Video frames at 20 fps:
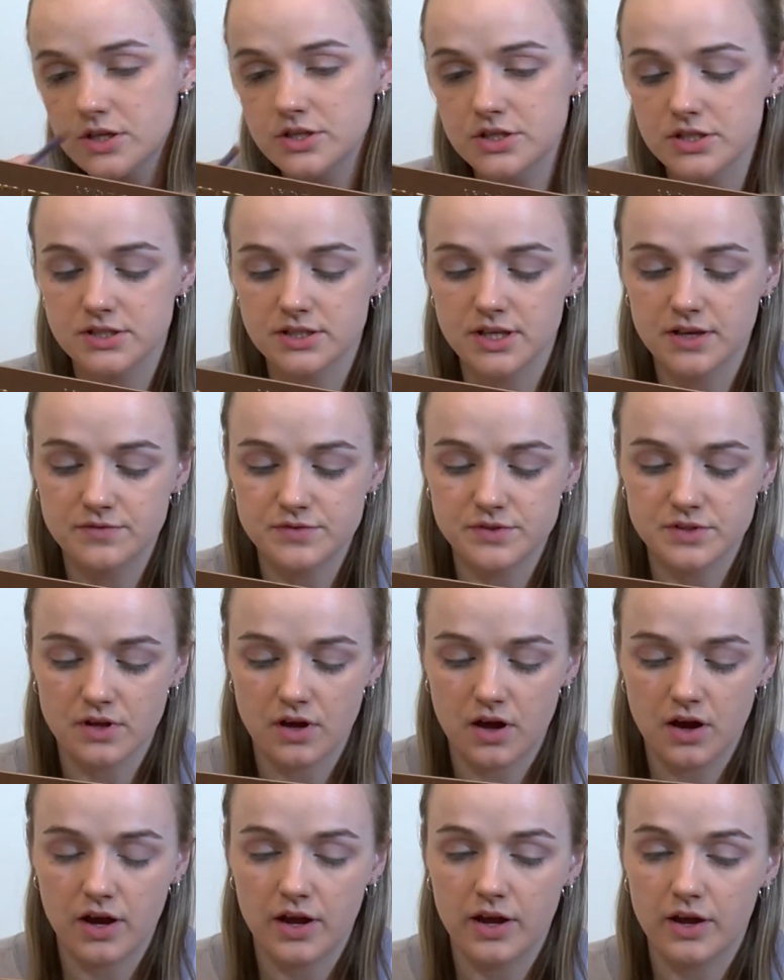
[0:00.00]
Just gives the
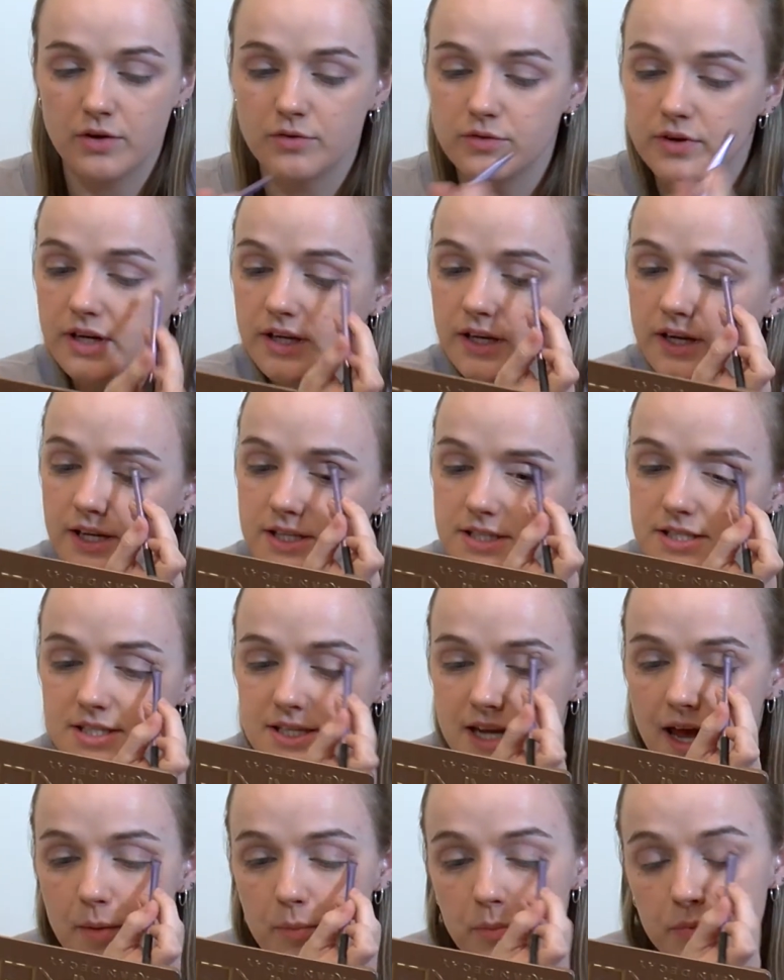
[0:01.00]
eye a really nice
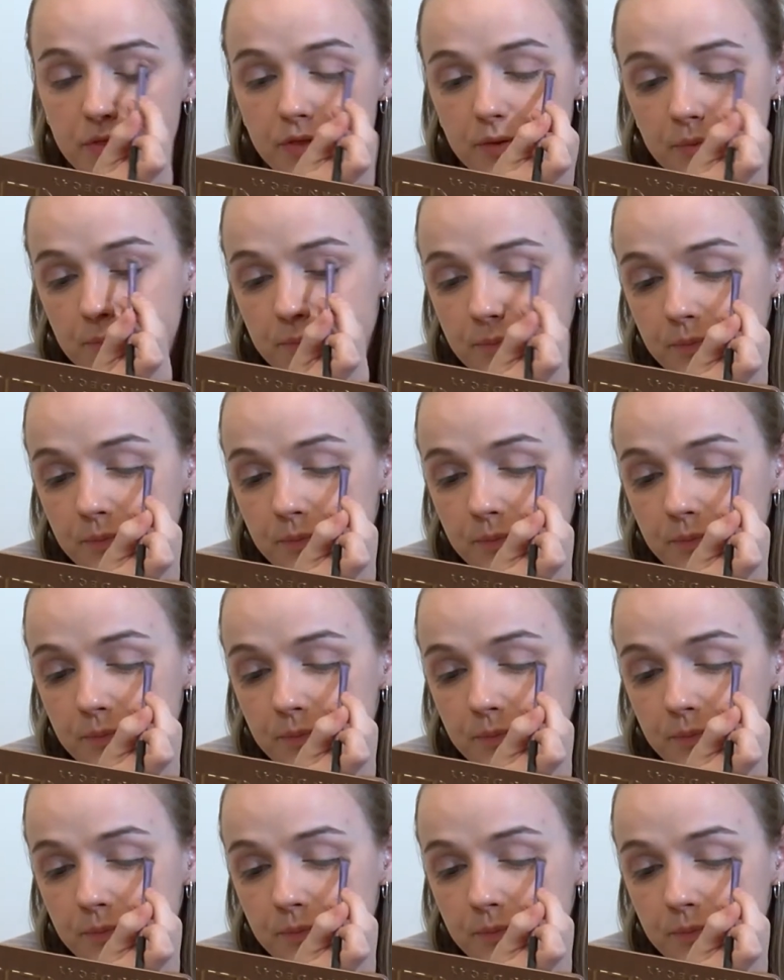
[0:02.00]
depth.